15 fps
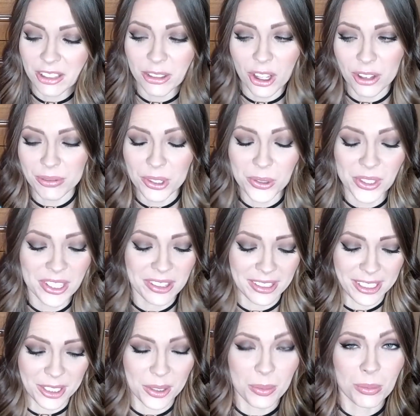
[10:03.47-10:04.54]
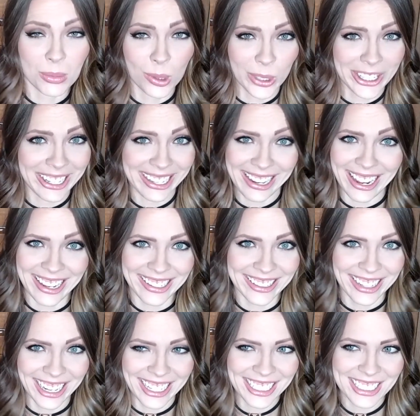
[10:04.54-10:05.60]
love using these morning and
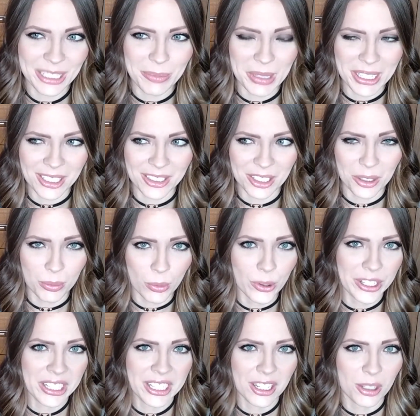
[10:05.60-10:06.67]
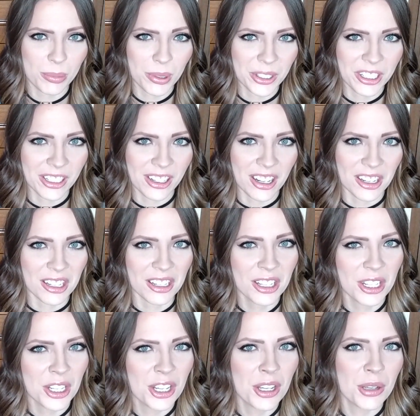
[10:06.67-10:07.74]
night because in the morning I'll put it on
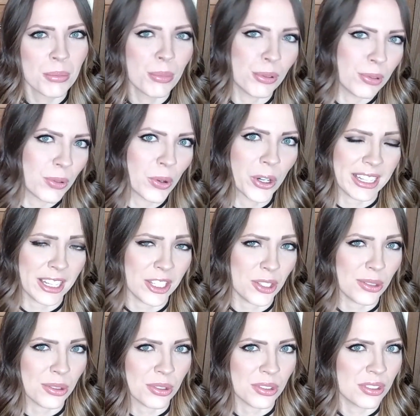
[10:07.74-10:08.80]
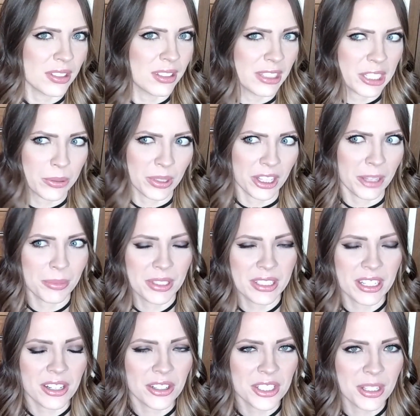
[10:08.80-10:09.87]
before I use a liquid
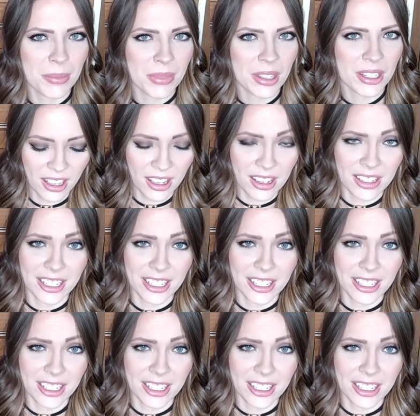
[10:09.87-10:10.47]
lipstick or something.